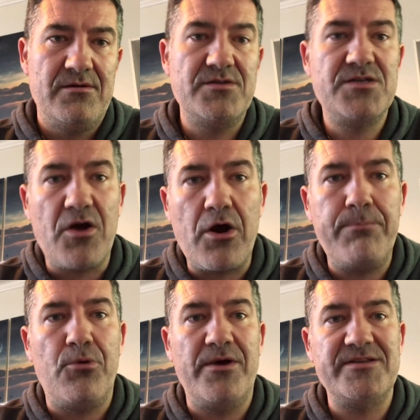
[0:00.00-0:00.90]

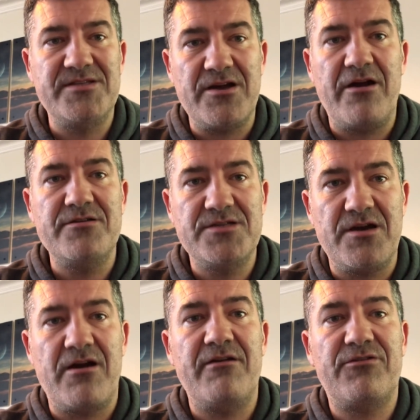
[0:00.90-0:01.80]

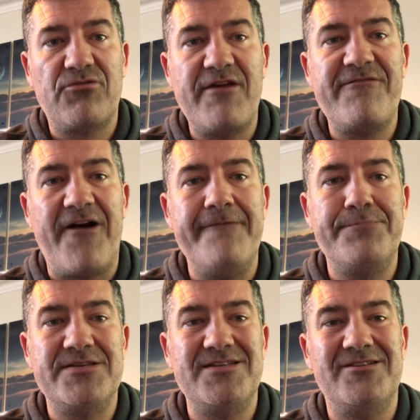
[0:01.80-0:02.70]

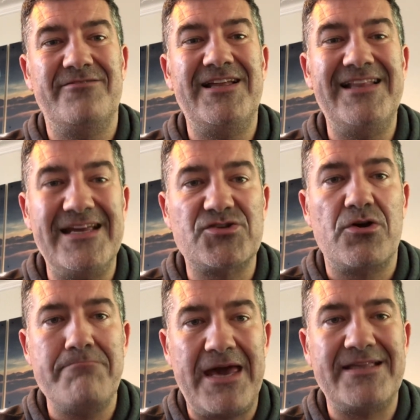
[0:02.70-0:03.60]
0.0035% of the
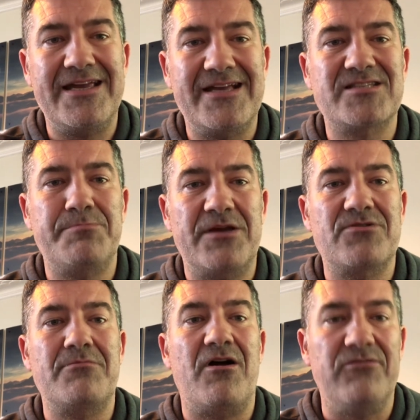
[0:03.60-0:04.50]
electromagnetic
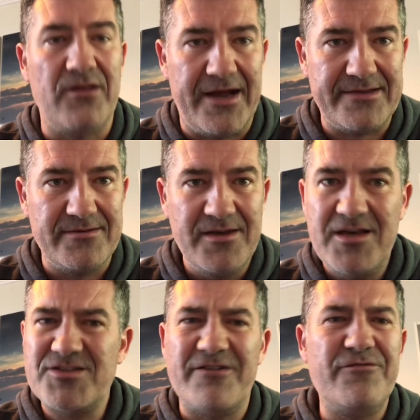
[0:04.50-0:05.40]
spectrum of light.
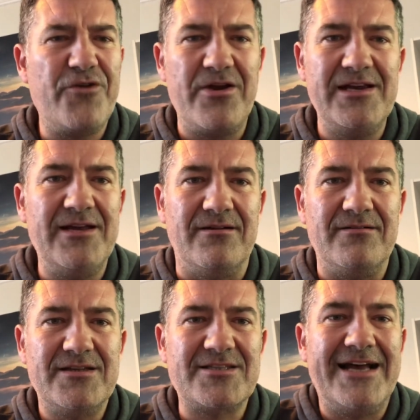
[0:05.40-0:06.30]
So very little.
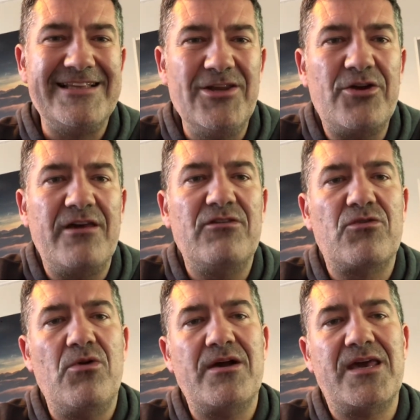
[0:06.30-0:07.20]
It's like looking
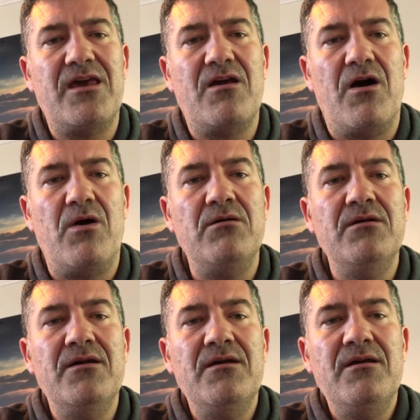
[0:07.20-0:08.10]
through a keyhole
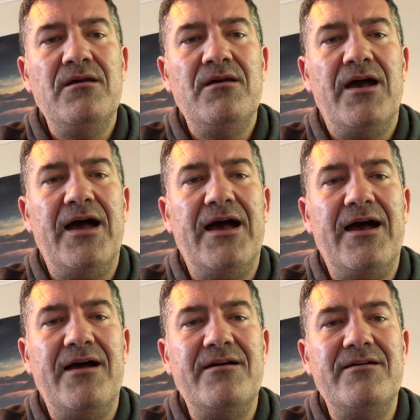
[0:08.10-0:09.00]

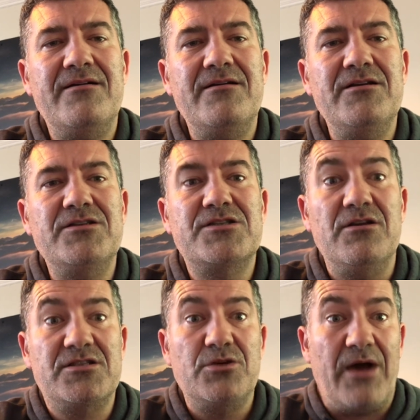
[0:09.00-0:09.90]
uh,
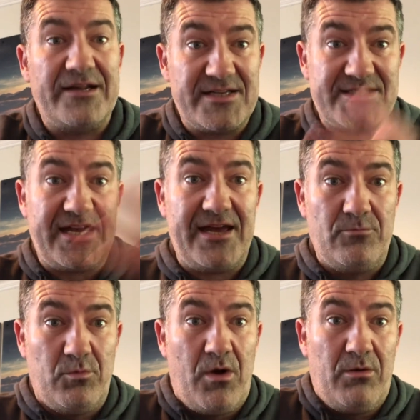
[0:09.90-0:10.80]
to
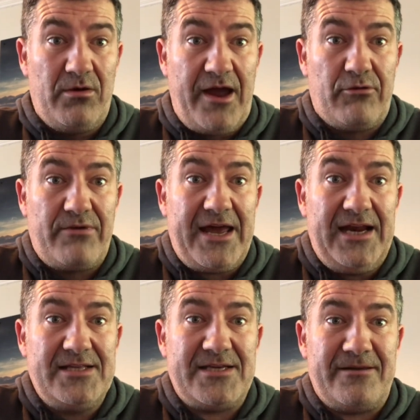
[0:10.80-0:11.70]
understand what our
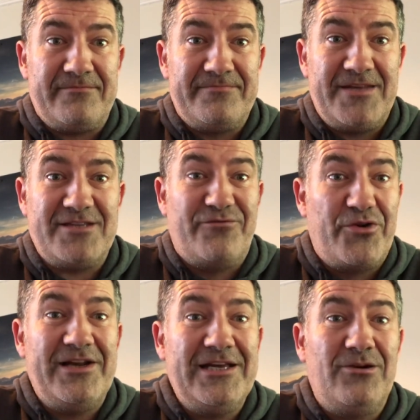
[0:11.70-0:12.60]
reality. It's
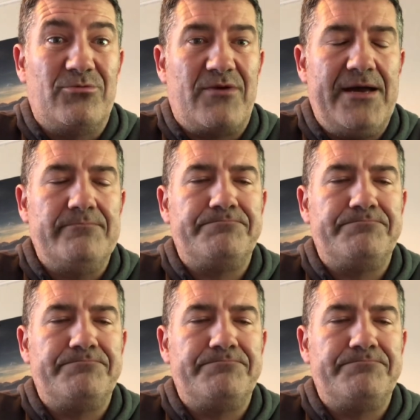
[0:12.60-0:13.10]
very little, right?